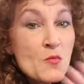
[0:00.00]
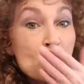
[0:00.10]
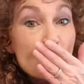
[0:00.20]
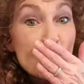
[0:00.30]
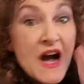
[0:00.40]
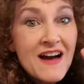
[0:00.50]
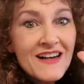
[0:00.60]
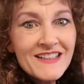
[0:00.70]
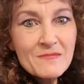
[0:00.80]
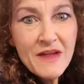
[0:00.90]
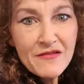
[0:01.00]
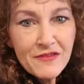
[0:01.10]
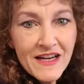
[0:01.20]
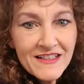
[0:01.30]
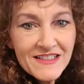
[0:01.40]
Mwah, my
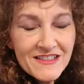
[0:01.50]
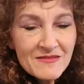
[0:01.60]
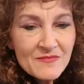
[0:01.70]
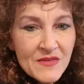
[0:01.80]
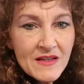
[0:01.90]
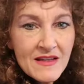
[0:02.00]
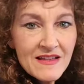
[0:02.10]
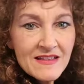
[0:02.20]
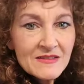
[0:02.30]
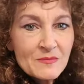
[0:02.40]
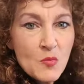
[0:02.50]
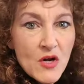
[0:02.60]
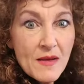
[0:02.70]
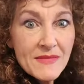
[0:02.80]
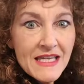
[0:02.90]
friend. Mon
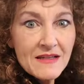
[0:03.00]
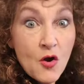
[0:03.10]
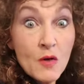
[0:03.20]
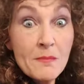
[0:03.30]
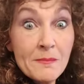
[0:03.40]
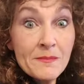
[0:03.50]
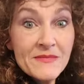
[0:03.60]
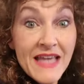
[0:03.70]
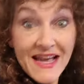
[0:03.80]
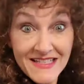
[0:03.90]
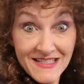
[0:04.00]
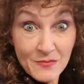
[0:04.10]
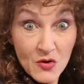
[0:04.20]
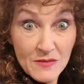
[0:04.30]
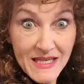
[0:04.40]
ami. Or, yes,
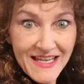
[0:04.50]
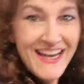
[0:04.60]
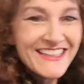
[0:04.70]
mon ami.